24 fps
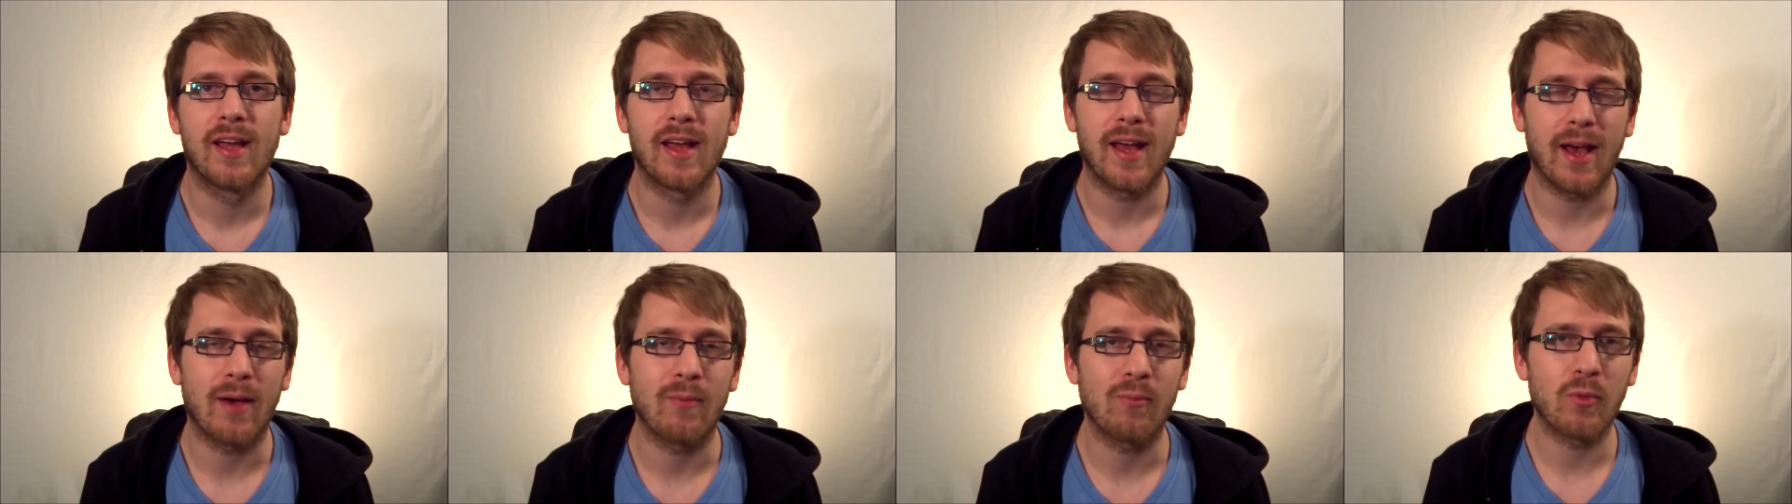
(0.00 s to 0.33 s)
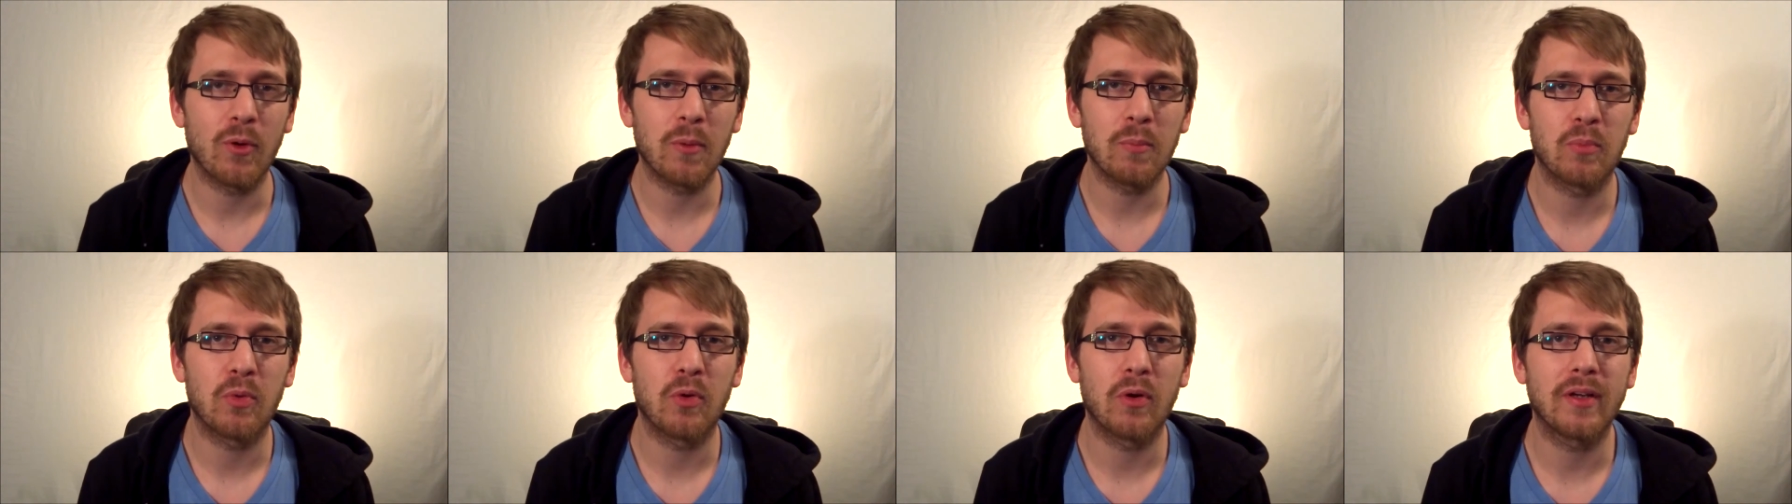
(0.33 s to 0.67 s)
At
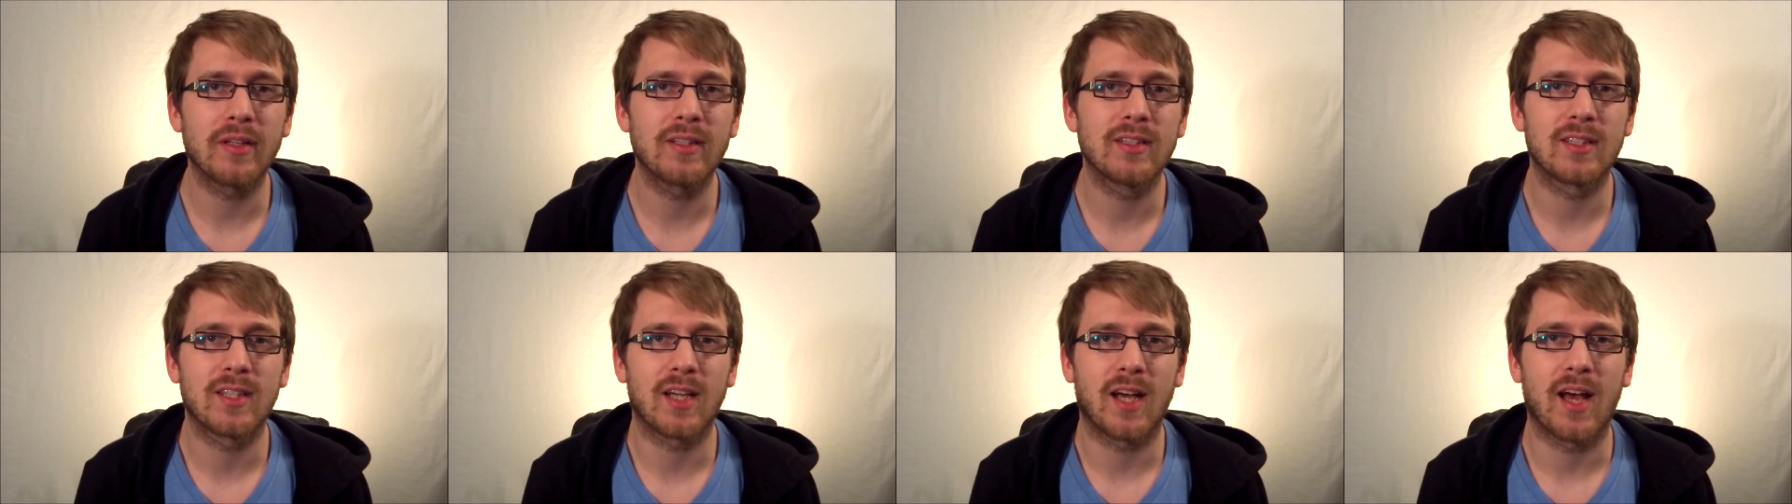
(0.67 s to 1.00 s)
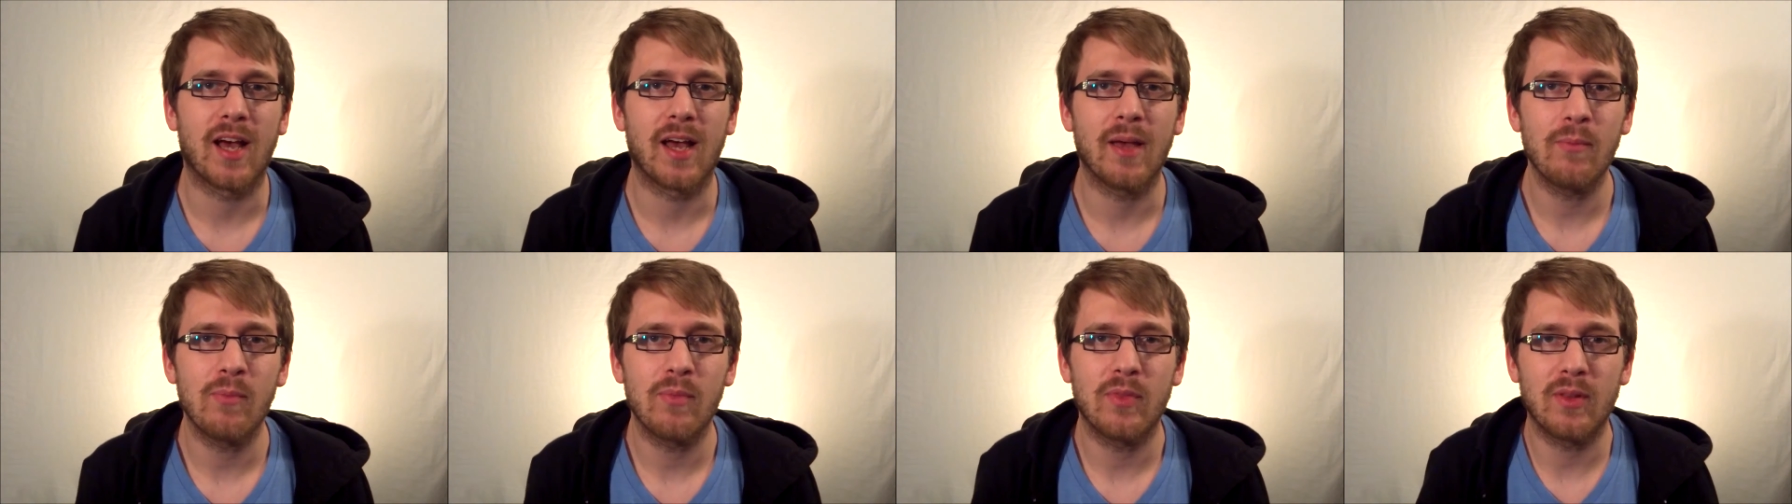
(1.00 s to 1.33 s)
one point in
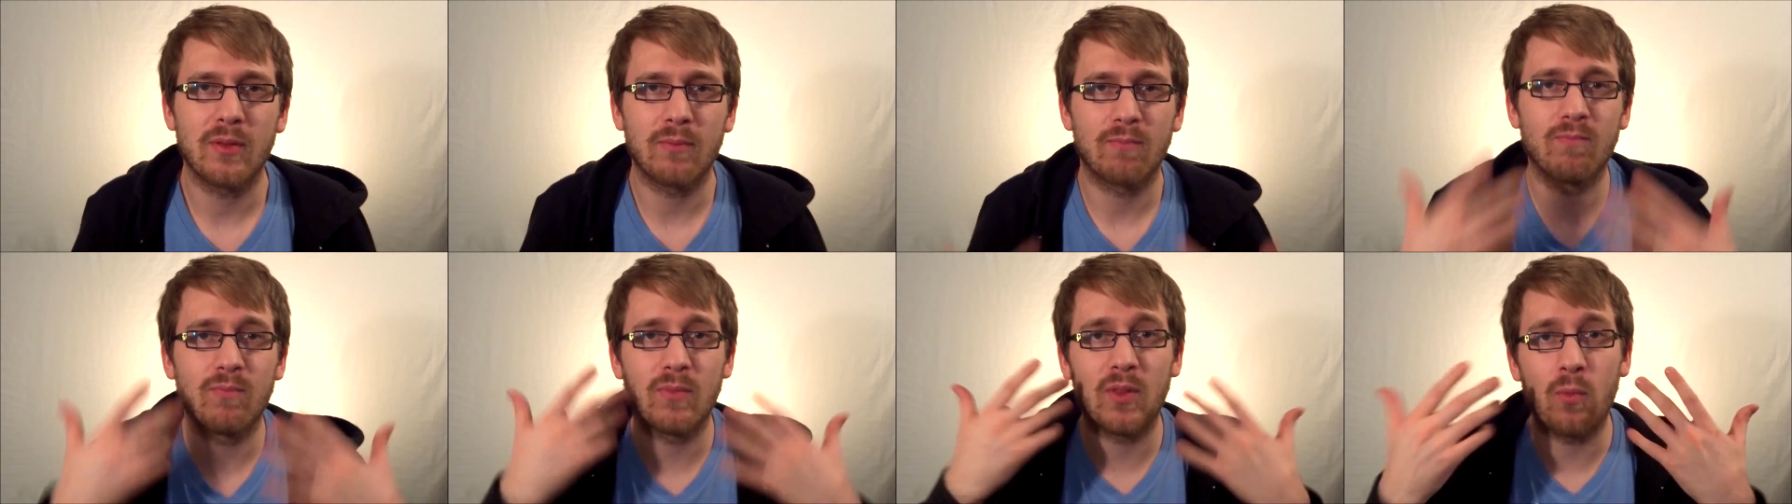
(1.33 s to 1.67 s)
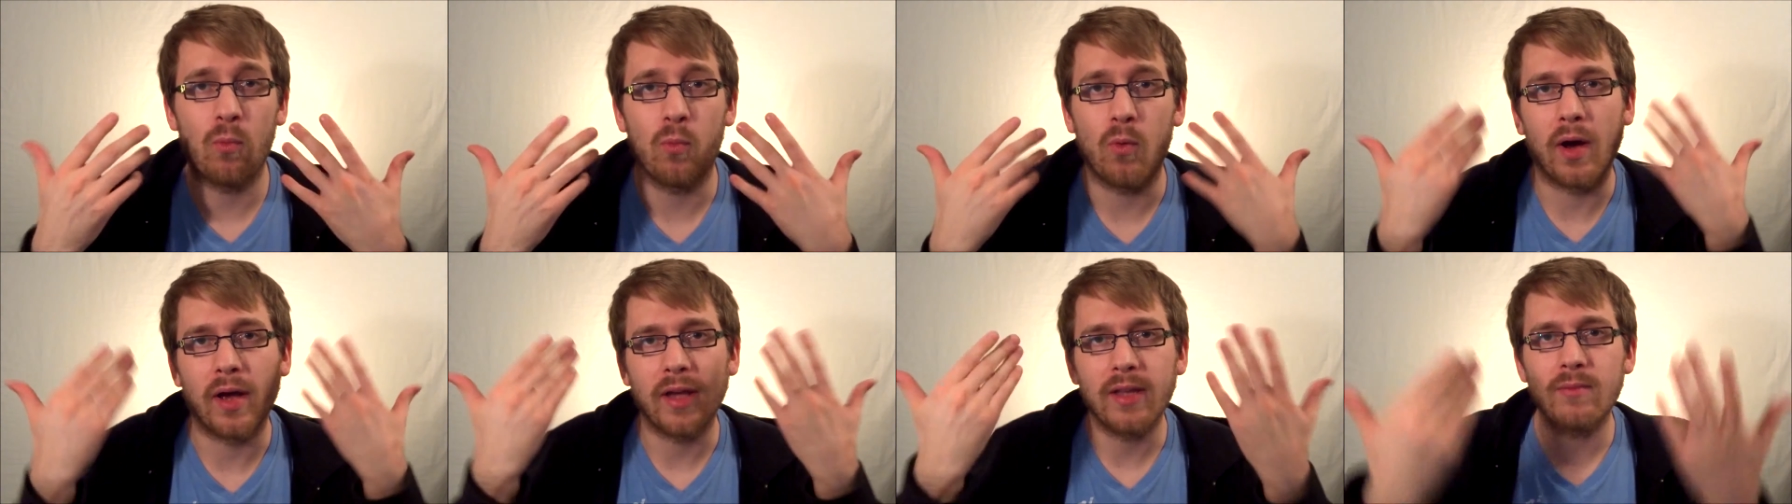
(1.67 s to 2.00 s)
time, the
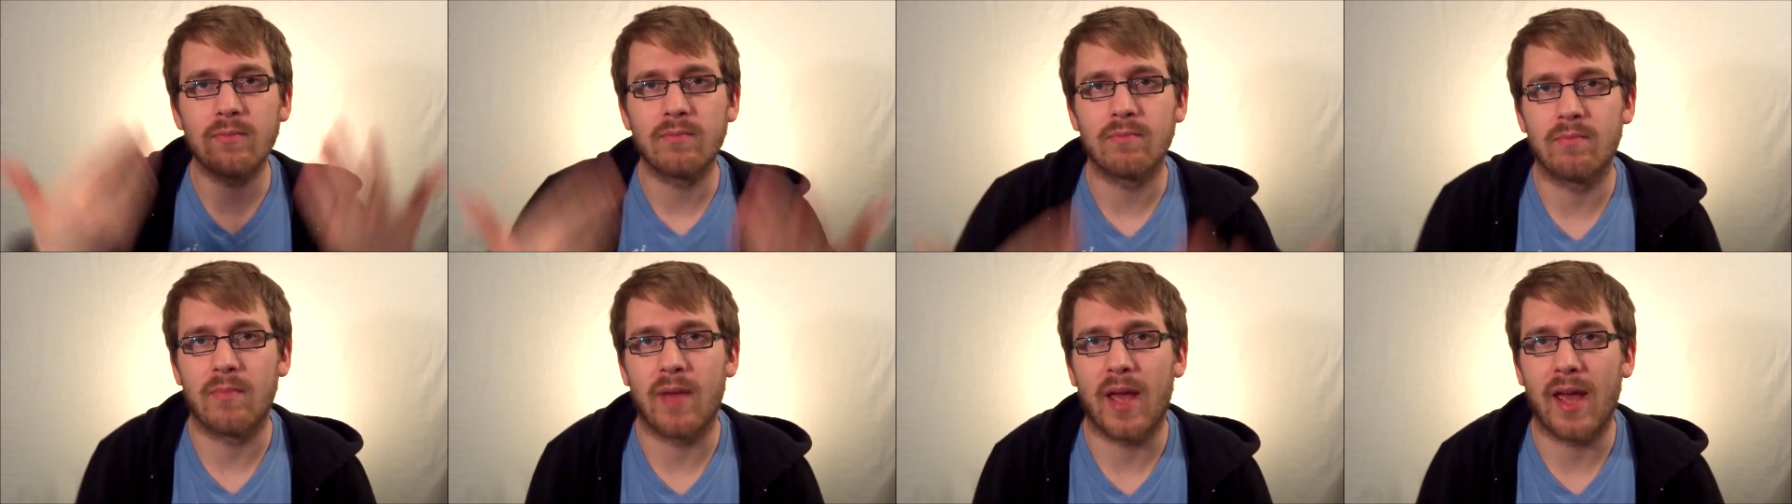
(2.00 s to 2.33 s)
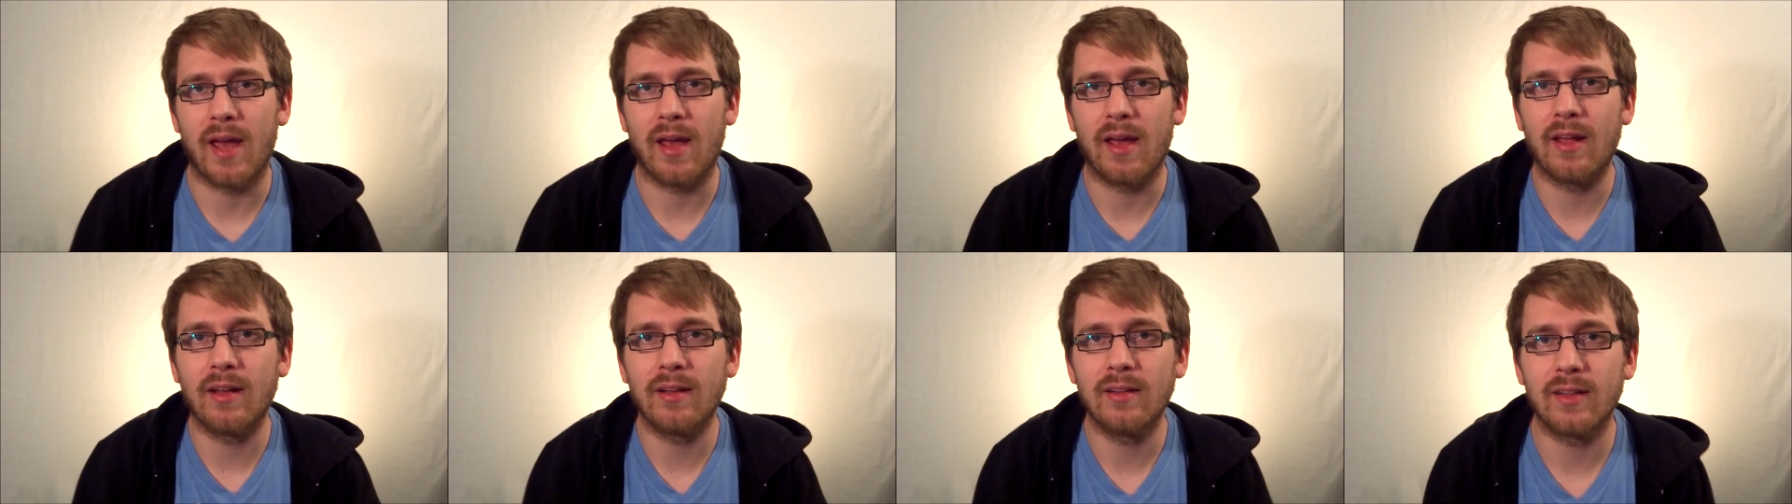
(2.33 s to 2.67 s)
white
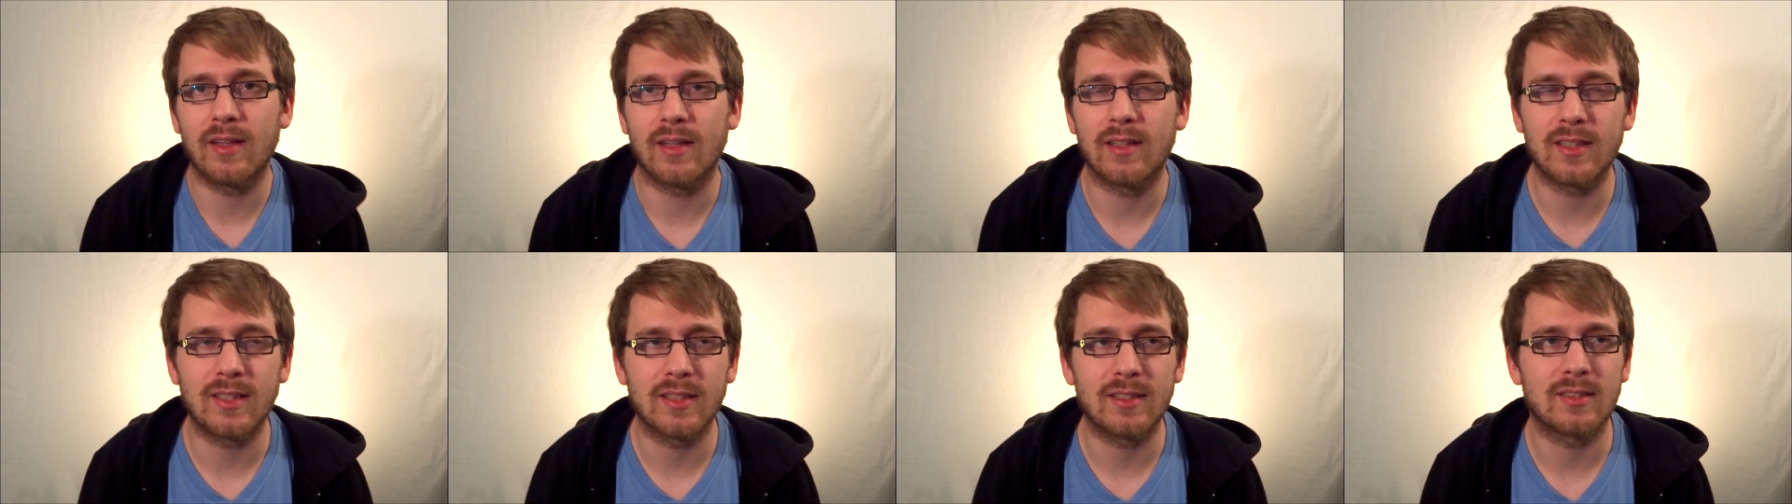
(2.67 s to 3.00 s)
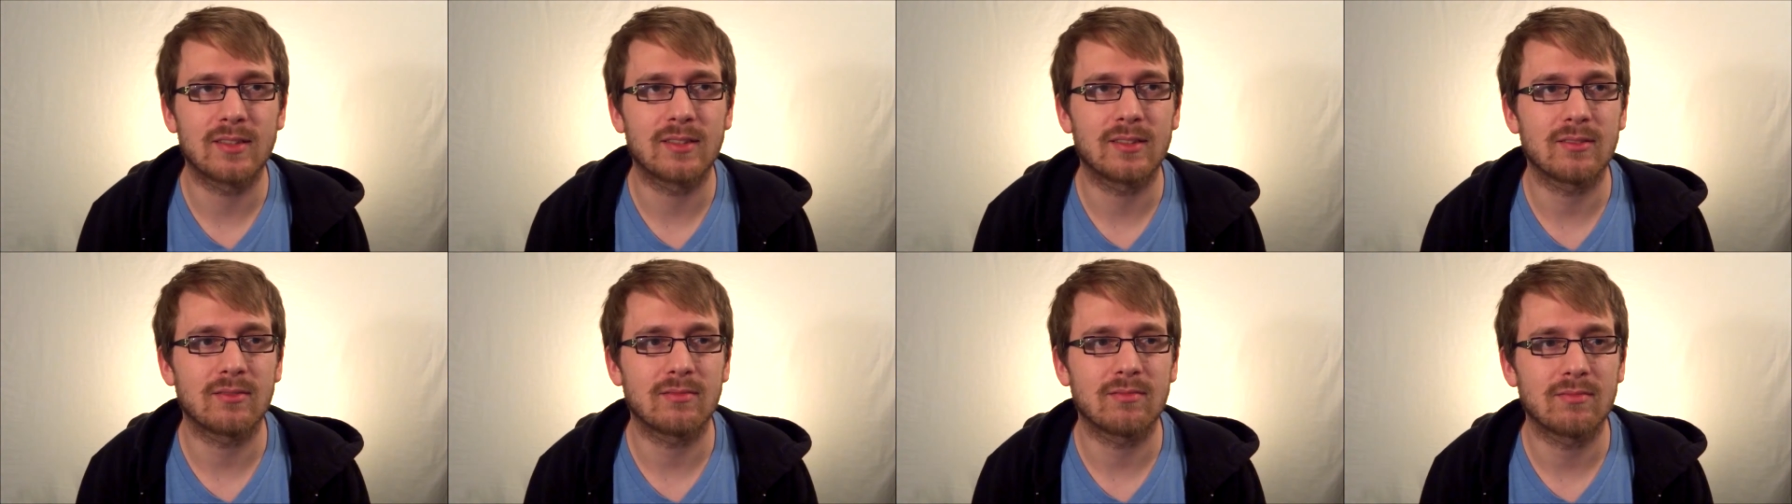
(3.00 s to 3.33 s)
man, at
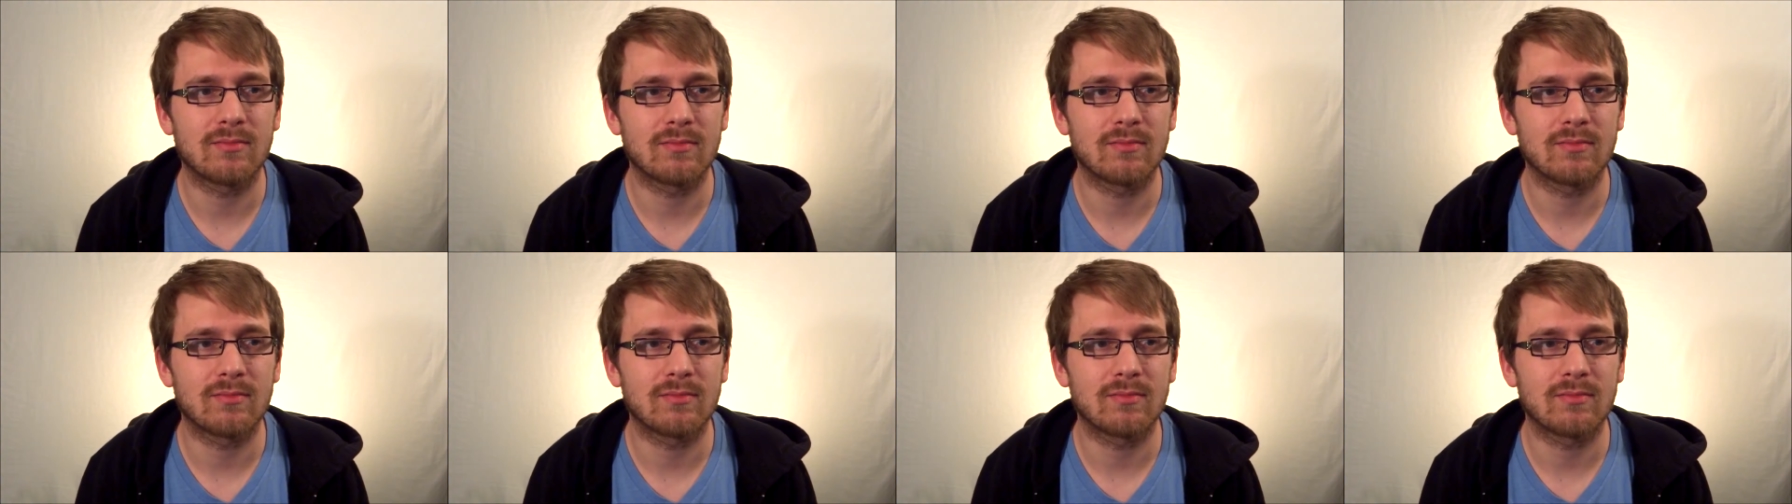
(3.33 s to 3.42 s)
least